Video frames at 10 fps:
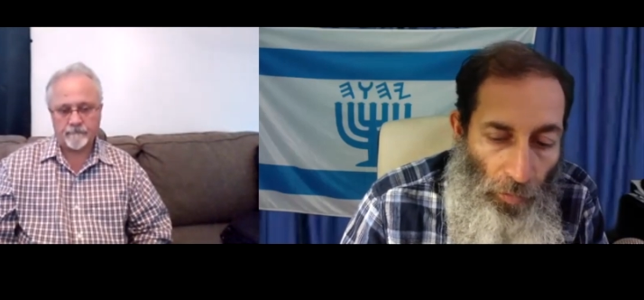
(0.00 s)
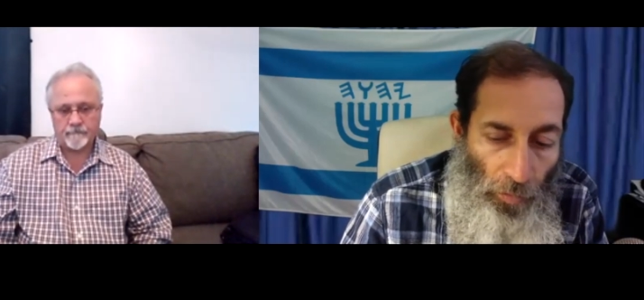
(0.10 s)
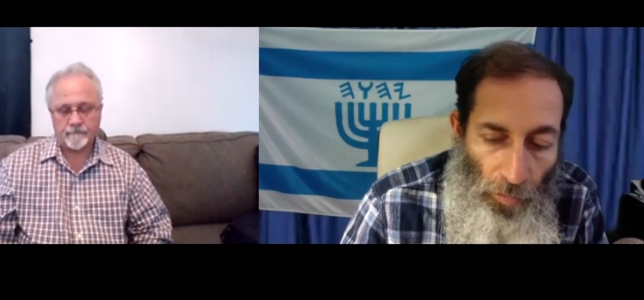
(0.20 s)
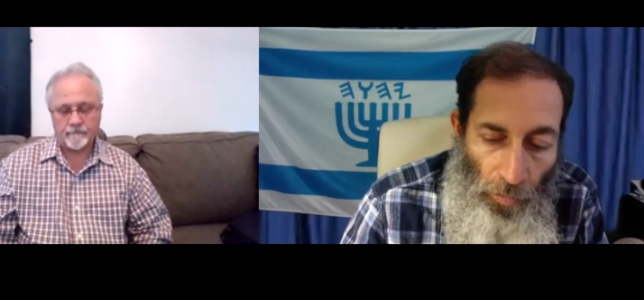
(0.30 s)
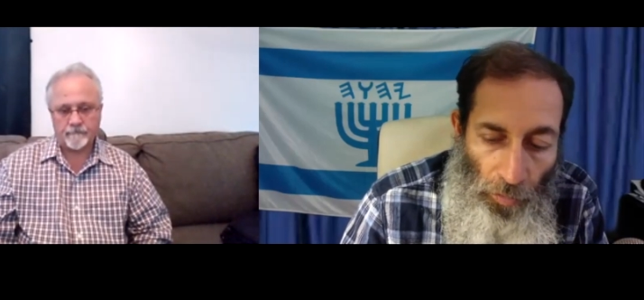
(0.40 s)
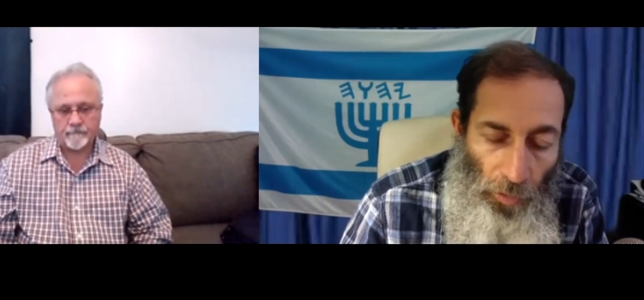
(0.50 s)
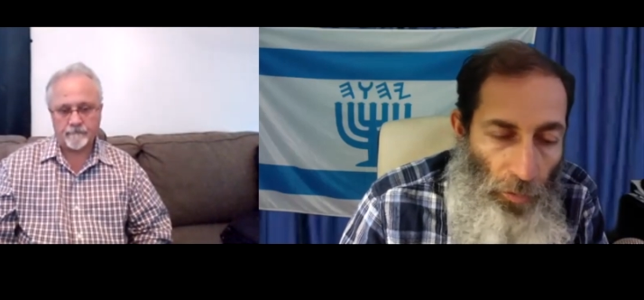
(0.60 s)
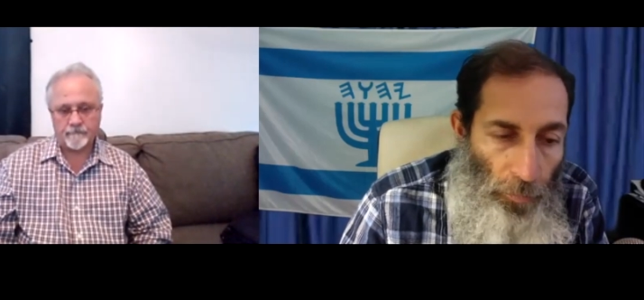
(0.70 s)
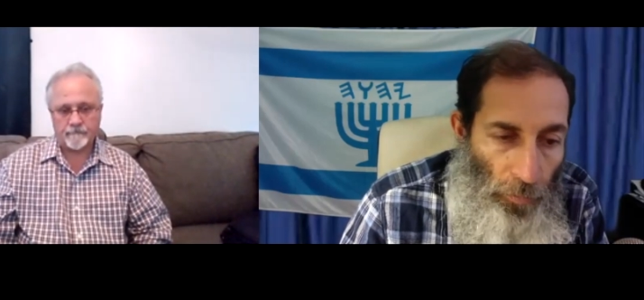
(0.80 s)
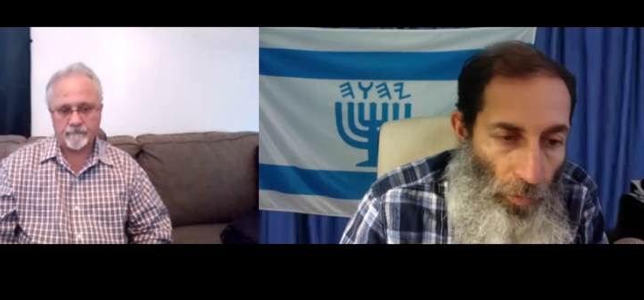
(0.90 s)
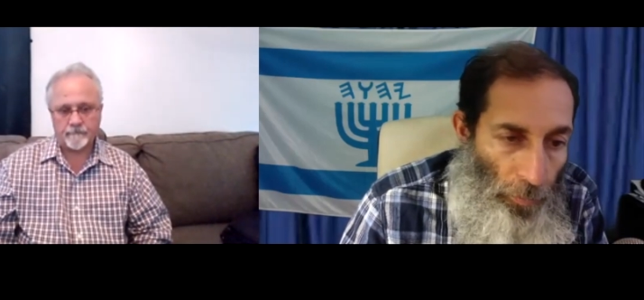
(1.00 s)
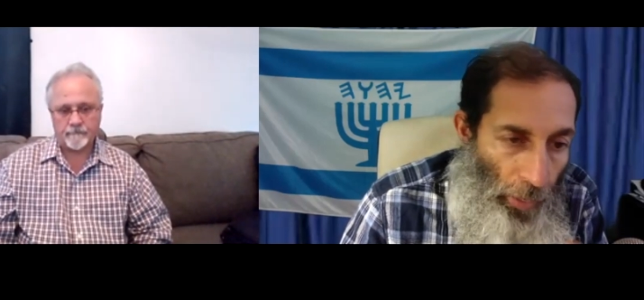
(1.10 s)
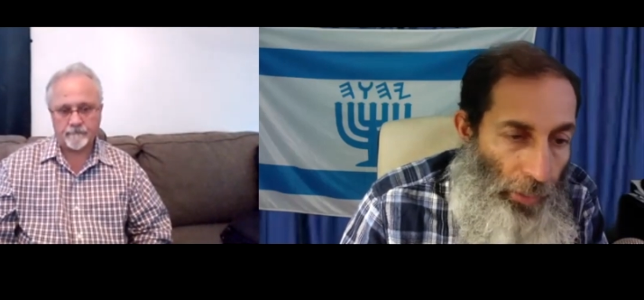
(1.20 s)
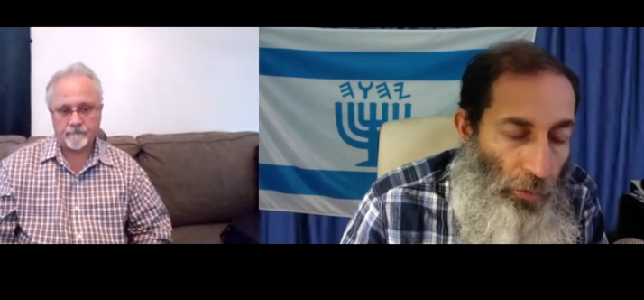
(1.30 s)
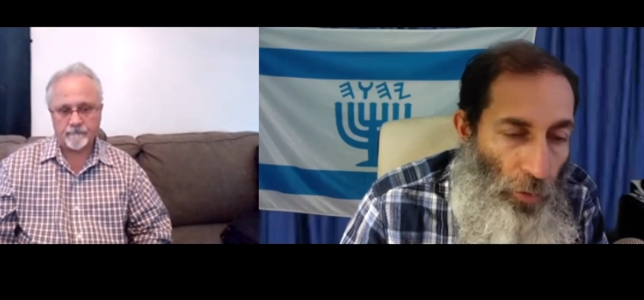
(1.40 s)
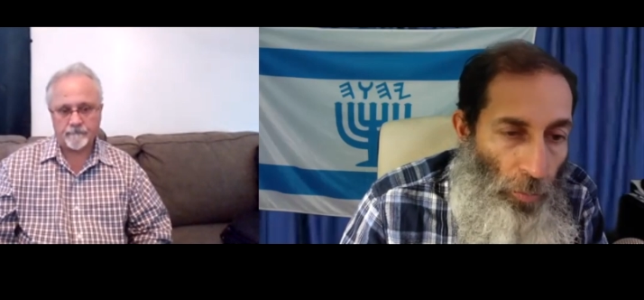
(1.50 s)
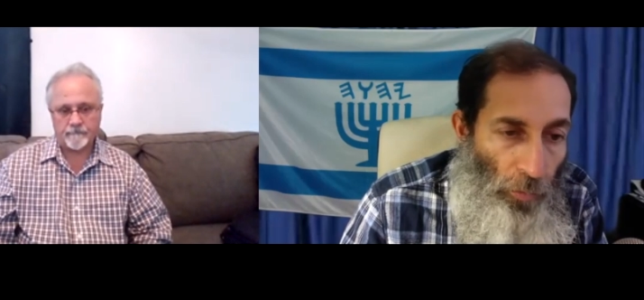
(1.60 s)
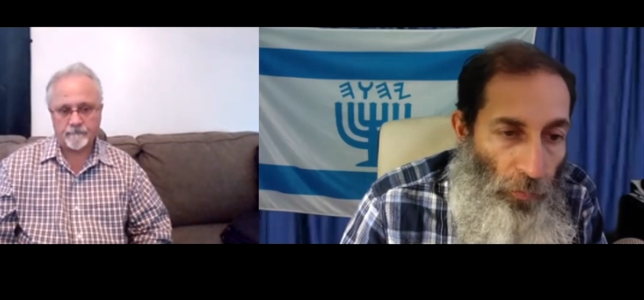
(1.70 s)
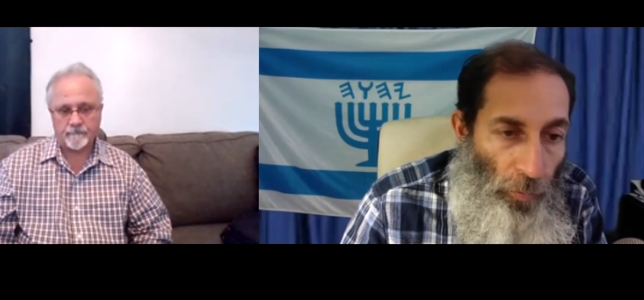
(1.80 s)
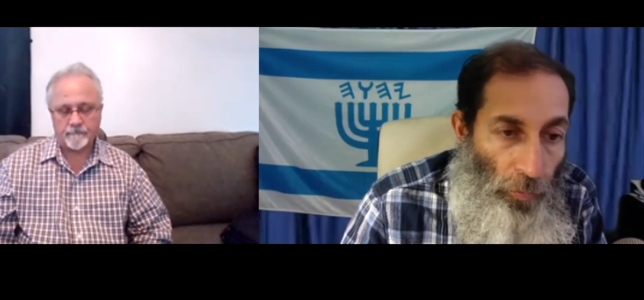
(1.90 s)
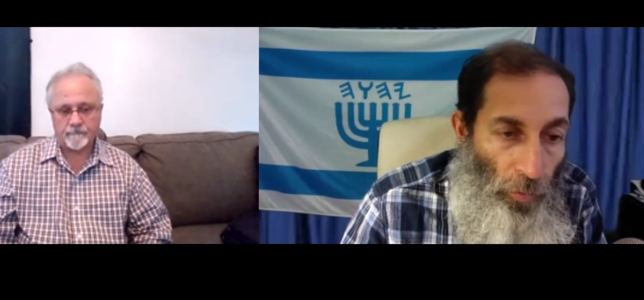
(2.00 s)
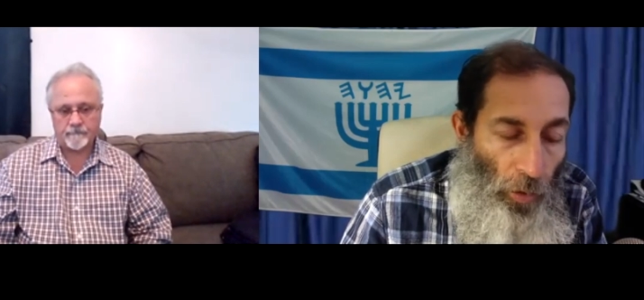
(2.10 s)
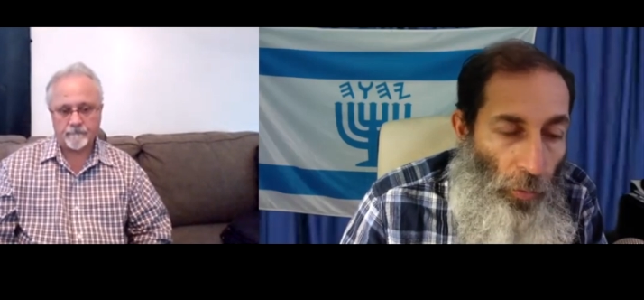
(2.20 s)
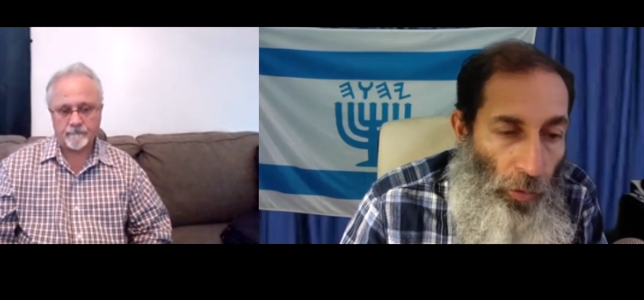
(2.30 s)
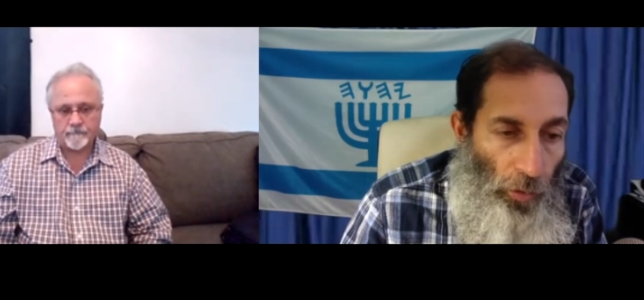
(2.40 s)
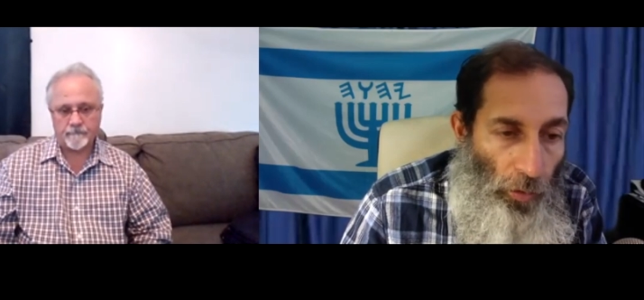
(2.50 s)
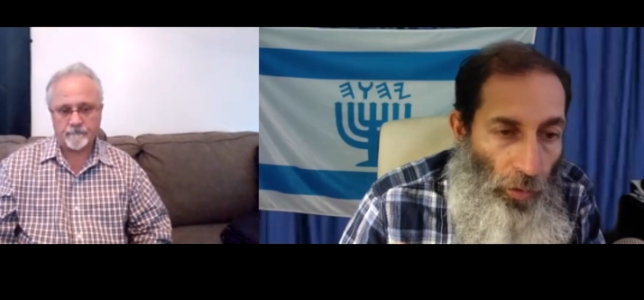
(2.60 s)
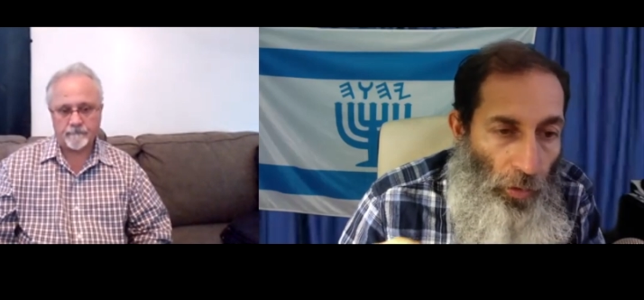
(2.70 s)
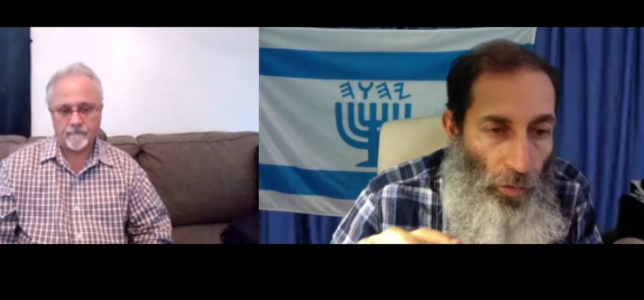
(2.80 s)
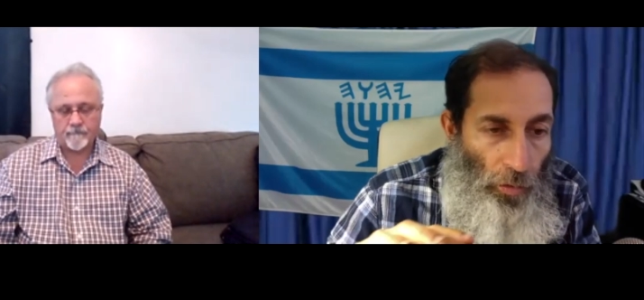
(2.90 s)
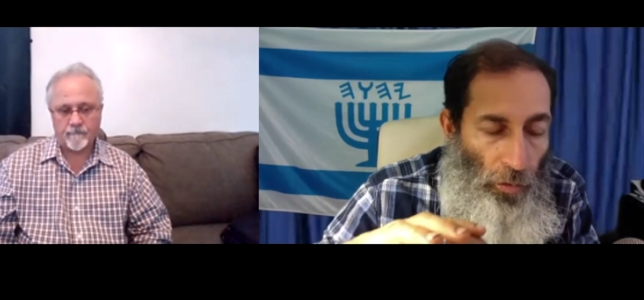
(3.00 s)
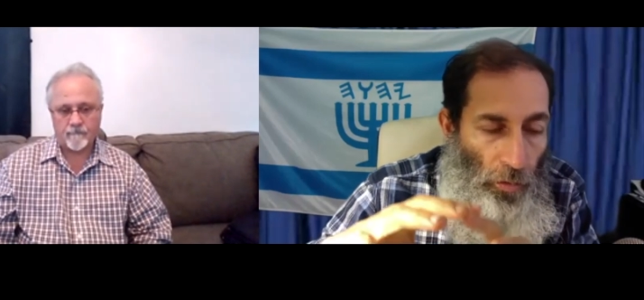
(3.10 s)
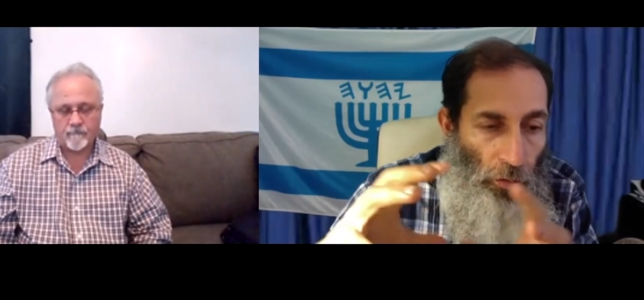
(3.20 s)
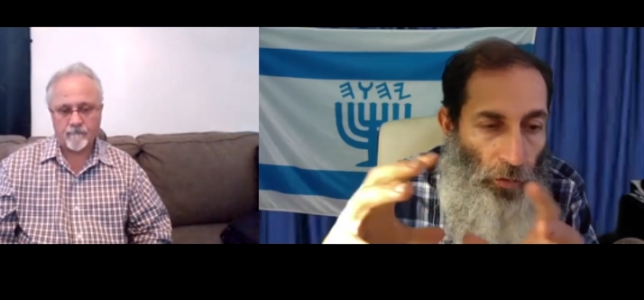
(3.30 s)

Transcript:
Speaker 1: the income the bad tumor from growing and uh,